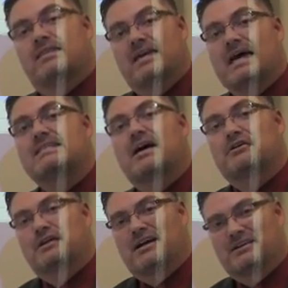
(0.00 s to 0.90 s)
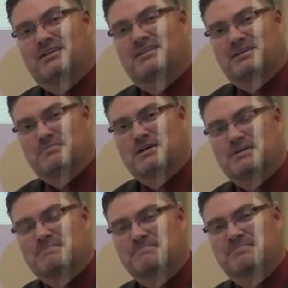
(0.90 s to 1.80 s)
That's how you calculate a mill.
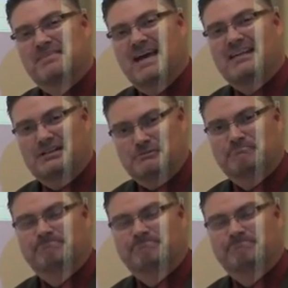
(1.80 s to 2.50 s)
Thank you.